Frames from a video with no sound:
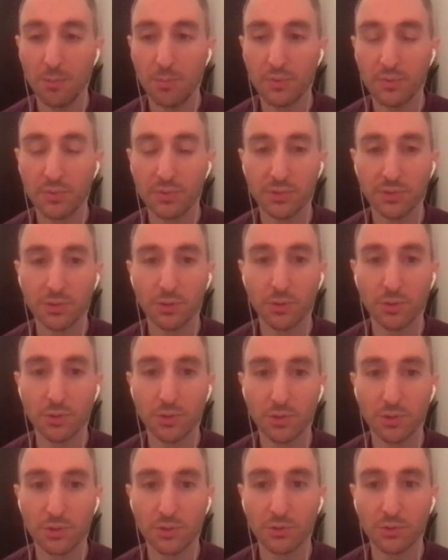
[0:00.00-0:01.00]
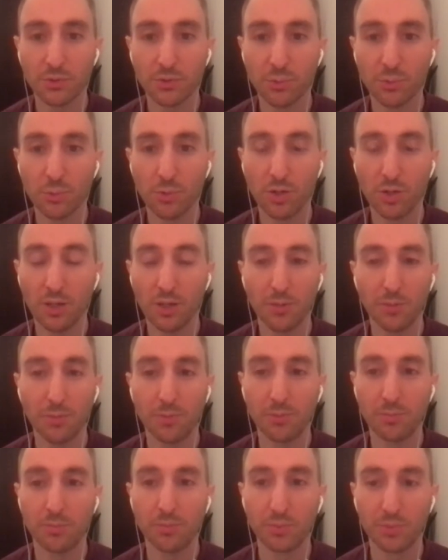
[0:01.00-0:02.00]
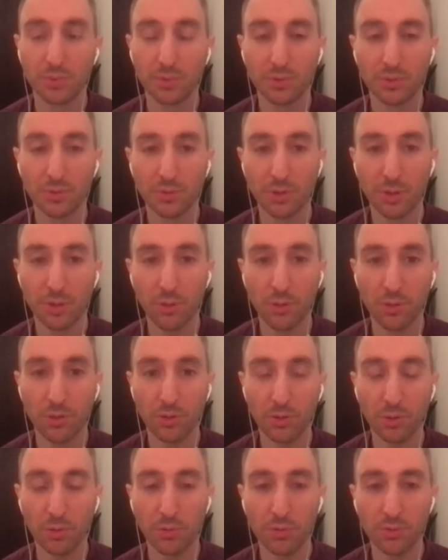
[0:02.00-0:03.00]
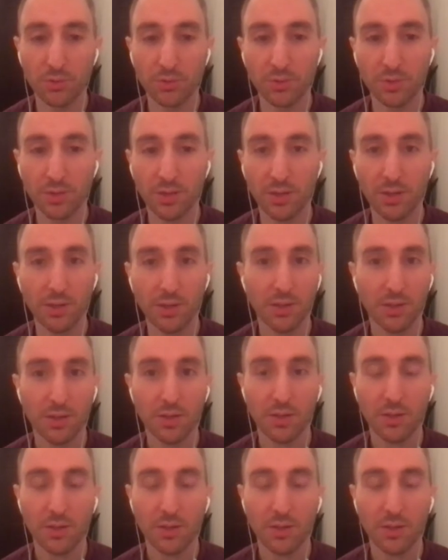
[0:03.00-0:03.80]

business owners who are going towards the